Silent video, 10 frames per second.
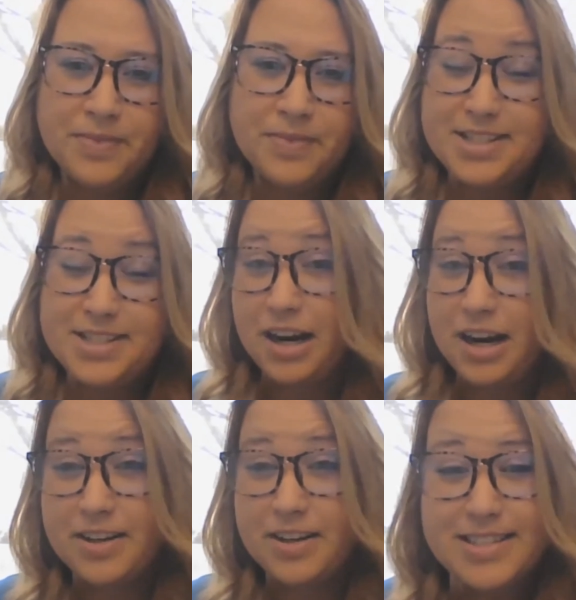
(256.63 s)
as a
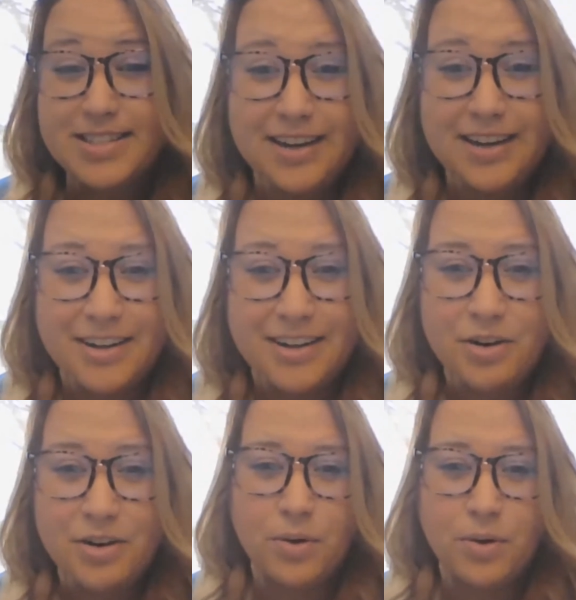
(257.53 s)
graphic designer
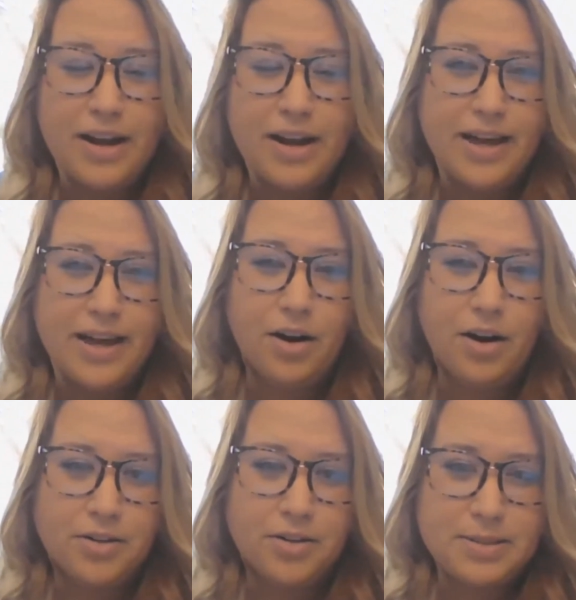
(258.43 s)
or in that
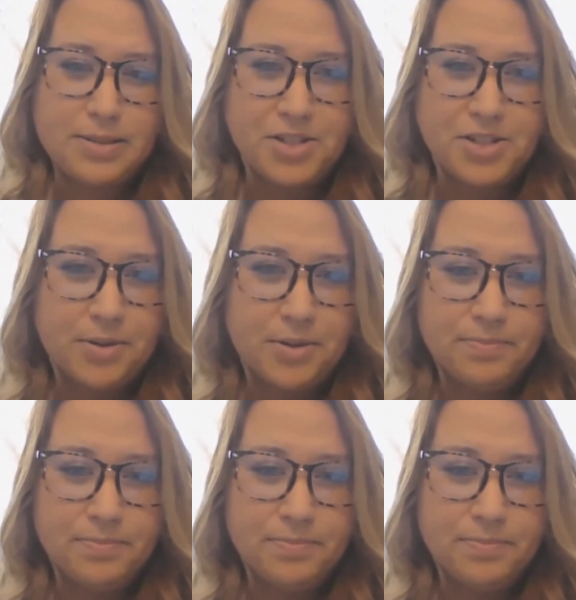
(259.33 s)
art spectrum.